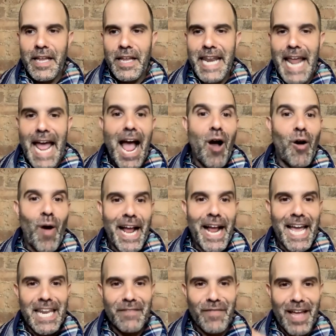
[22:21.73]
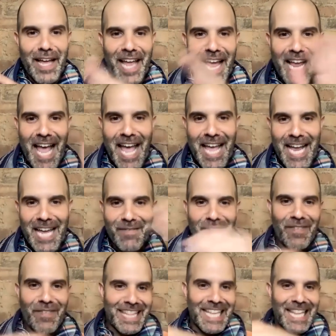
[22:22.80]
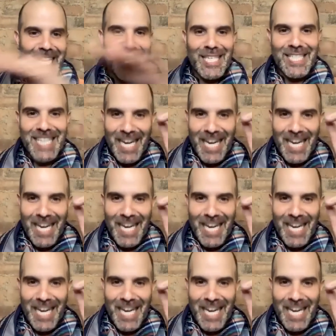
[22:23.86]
now I kind of I, I, I, kind of the list.